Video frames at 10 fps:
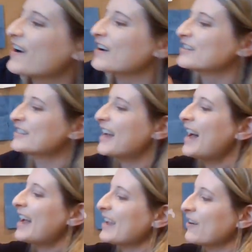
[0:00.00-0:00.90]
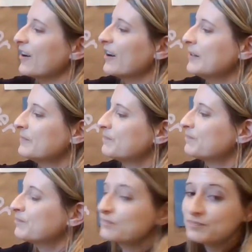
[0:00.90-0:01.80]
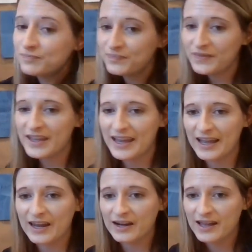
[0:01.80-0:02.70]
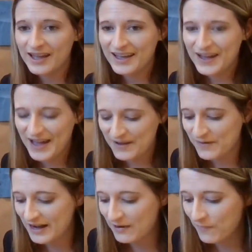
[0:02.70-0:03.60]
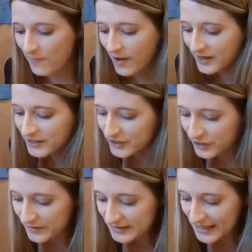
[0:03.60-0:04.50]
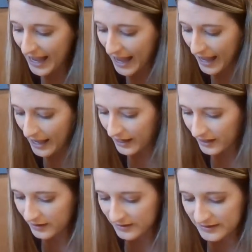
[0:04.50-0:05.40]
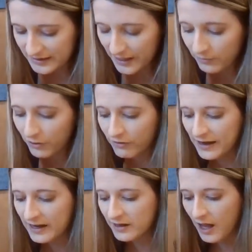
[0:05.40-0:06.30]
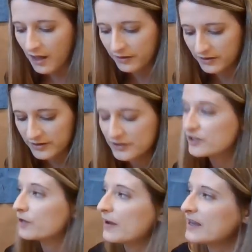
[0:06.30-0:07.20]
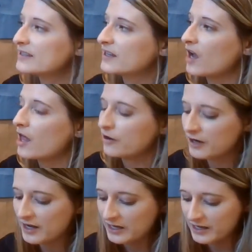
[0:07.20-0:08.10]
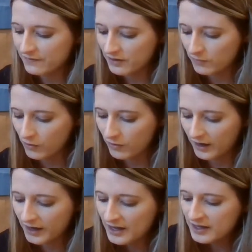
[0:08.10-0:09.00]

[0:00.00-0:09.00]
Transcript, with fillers: our tiger. And what I want to do is add some crayon colors to it to color it in even more.